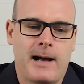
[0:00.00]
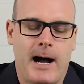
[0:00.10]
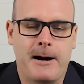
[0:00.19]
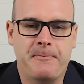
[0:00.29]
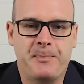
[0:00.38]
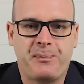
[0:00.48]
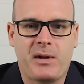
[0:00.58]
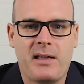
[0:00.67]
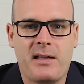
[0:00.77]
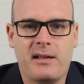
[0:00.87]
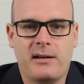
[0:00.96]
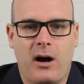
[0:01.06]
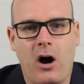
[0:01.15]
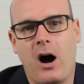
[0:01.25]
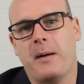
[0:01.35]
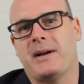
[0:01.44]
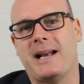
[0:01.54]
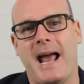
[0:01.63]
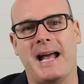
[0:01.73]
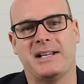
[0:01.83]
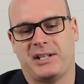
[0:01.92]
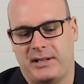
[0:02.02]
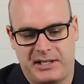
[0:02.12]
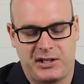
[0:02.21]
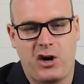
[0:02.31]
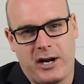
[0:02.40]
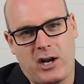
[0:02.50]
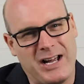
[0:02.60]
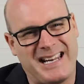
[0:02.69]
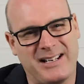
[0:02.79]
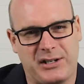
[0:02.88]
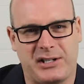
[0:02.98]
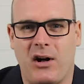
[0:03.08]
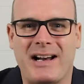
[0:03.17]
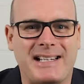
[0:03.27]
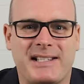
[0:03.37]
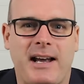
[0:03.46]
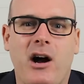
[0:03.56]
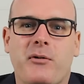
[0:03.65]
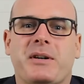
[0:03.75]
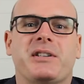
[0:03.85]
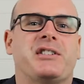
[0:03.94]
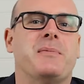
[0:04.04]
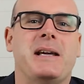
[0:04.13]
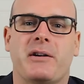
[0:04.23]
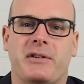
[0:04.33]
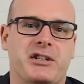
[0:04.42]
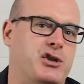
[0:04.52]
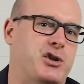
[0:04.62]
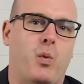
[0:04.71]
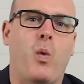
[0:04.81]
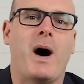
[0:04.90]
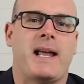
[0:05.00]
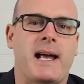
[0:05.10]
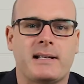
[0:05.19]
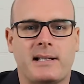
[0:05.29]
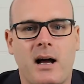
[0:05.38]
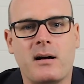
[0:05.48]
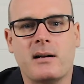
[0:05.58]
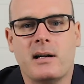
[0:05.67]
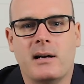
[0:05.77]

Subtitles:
I'm going to answer this kind of like in a sliding scale because to me there isn't just one answer.